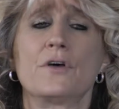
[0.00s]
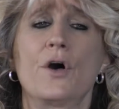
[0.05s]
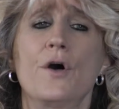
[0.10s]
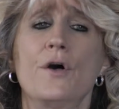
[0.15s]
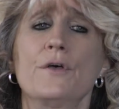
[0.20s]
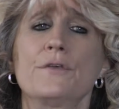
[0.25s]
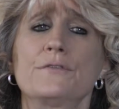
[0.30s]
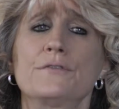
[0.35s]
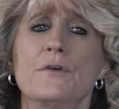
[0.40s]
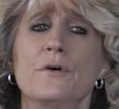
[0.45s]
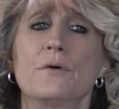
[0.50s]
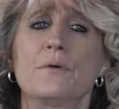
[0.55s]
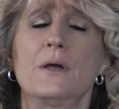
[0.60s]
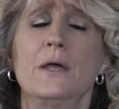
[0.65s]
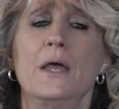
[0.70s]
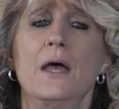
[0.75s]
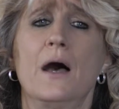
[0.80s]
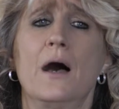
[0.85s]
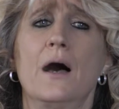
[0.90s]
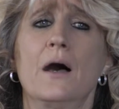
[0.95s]
Also,
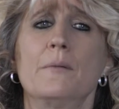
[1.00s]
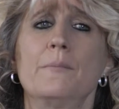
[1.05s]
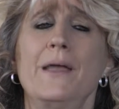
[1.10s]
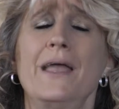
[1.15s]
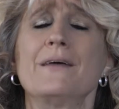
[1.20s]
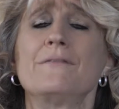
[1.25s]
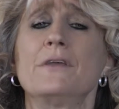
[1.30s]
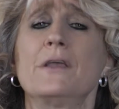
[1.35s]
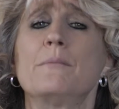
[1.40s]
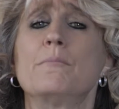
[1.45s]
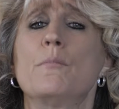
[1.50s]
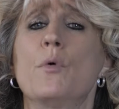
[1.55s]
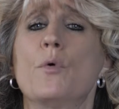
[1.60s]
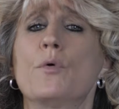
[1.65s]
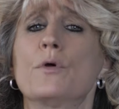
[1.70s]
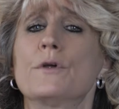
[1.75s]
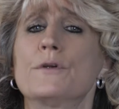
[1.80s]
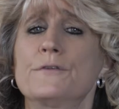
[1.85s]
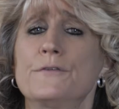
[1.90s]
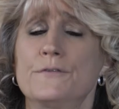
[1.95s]
having
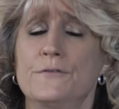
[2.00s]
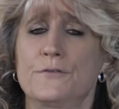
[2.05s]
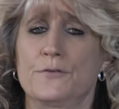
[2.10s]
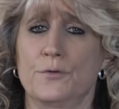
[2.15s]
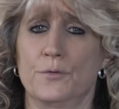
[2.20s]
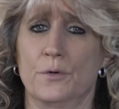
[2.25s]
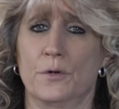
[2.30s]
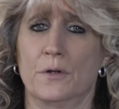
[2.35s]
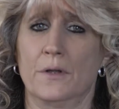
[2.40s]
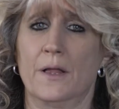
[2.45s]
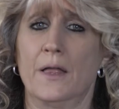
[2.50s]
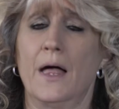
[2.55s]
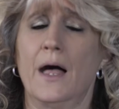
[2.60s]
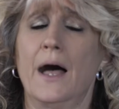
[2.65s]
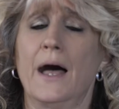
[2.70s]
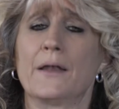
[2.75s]
more stool